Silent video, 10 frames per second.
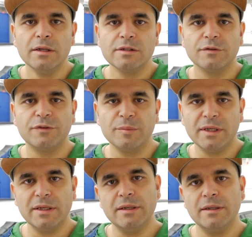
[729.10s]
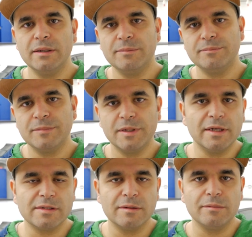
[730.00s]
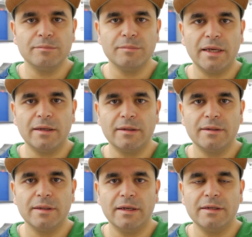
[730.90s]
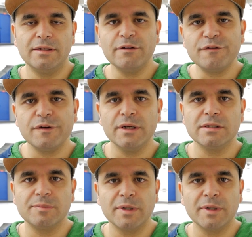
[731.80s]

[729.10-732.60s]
So for me, it doesn't make any difference,